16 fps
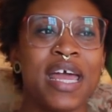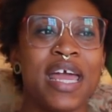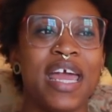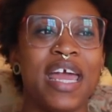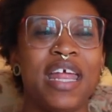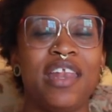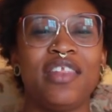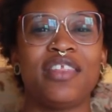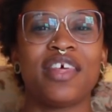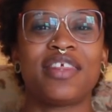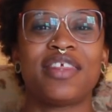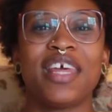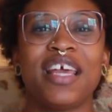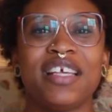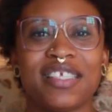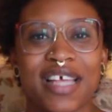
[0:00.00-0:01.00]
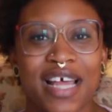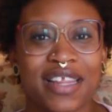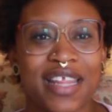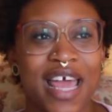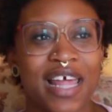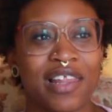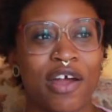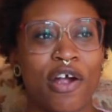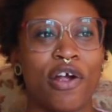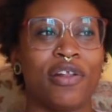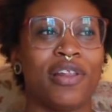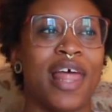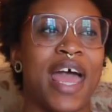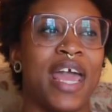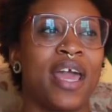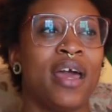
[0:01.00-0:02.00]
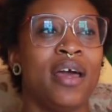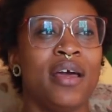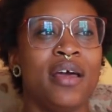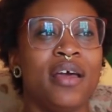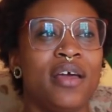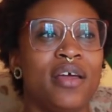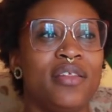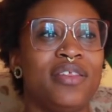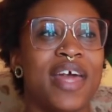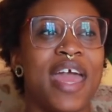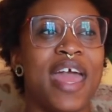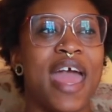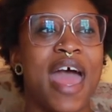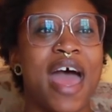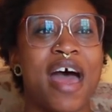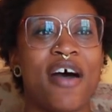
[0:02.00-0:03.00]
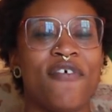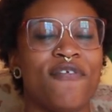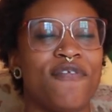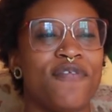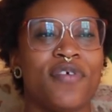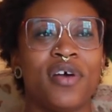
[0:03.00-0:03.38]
in the things that they learn. Like they learn